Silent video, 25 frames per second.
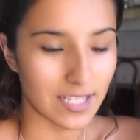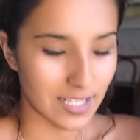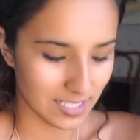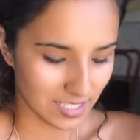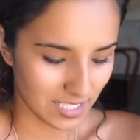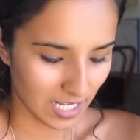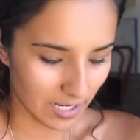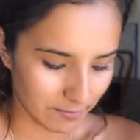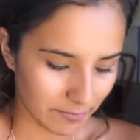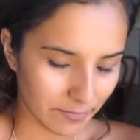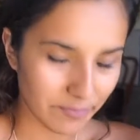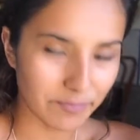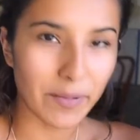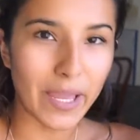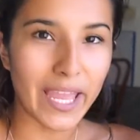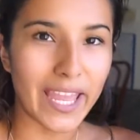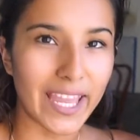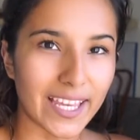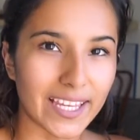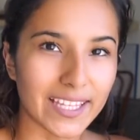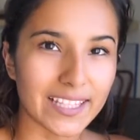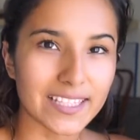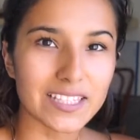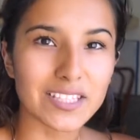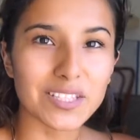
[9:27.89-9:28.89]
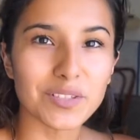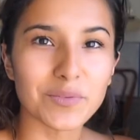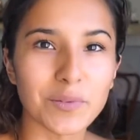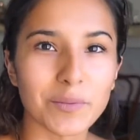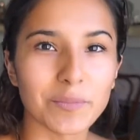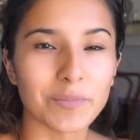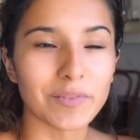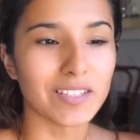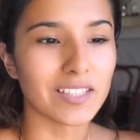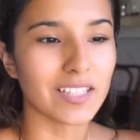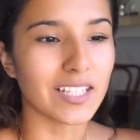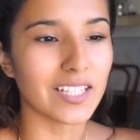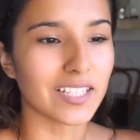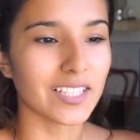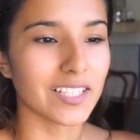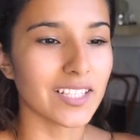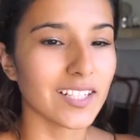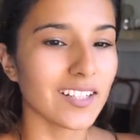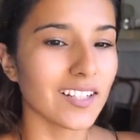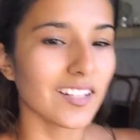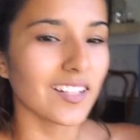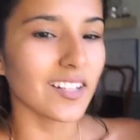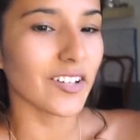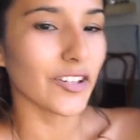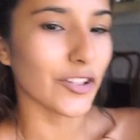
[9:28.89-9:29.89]
type of pants would be like
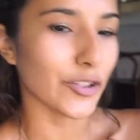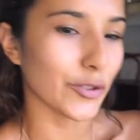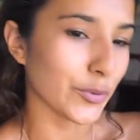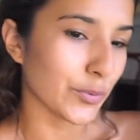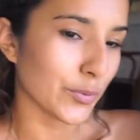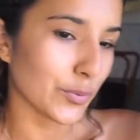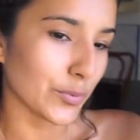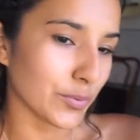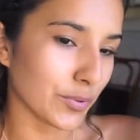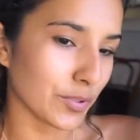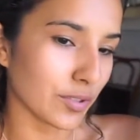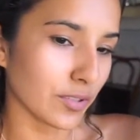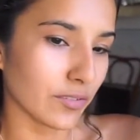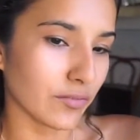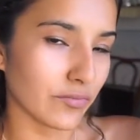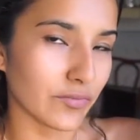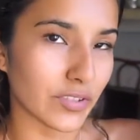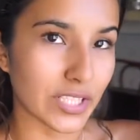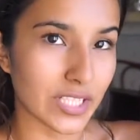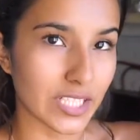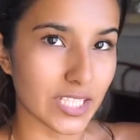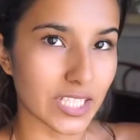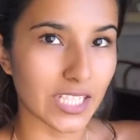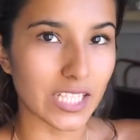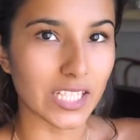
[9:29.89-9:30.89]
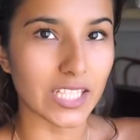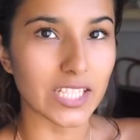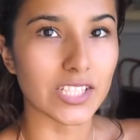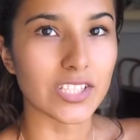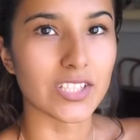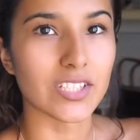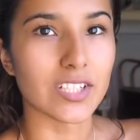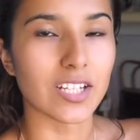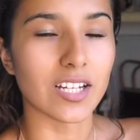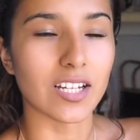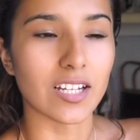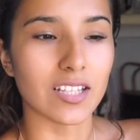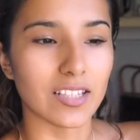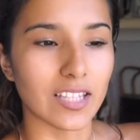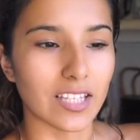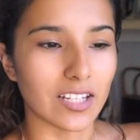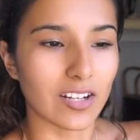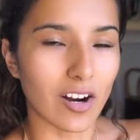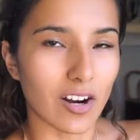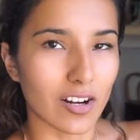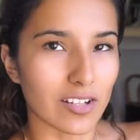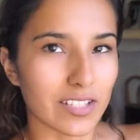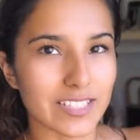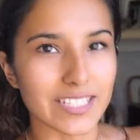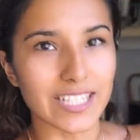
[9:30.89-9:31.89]
a cool vintage like
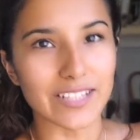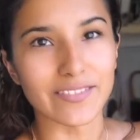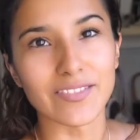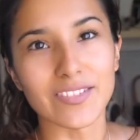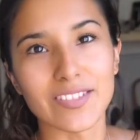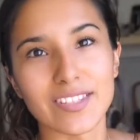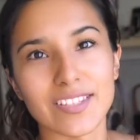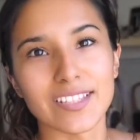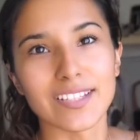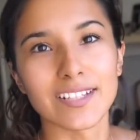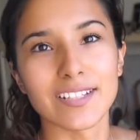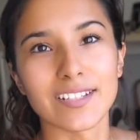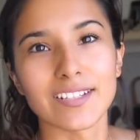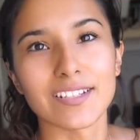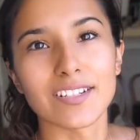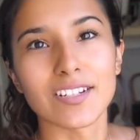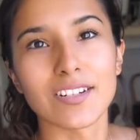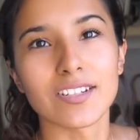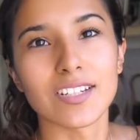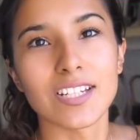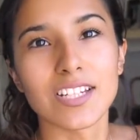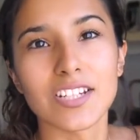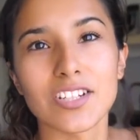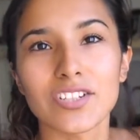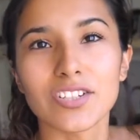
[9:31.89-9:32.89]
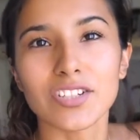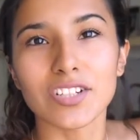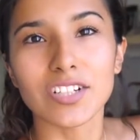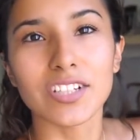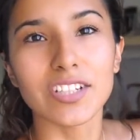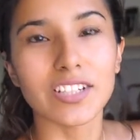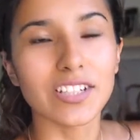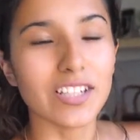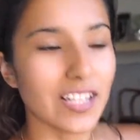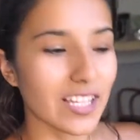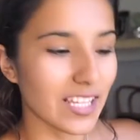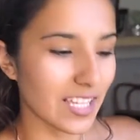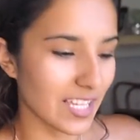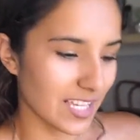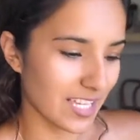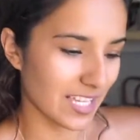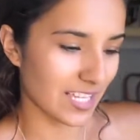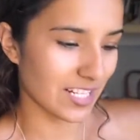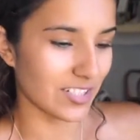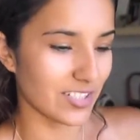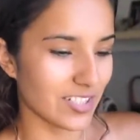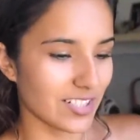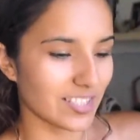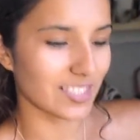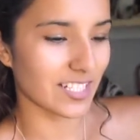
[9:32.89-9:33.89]
Harley Davidson t-shirt
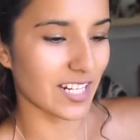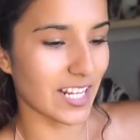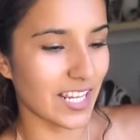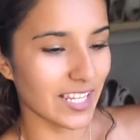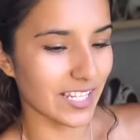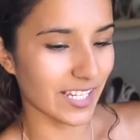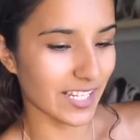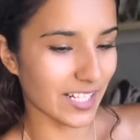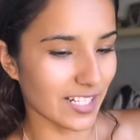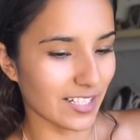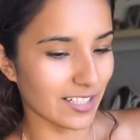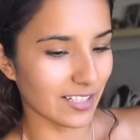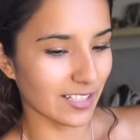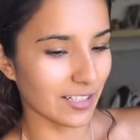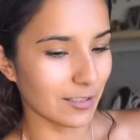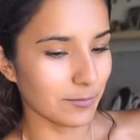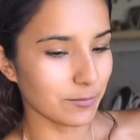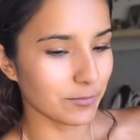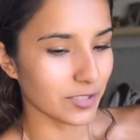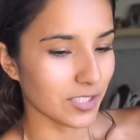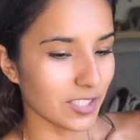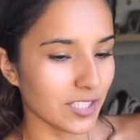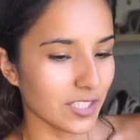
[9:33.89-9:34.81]
and just tying it up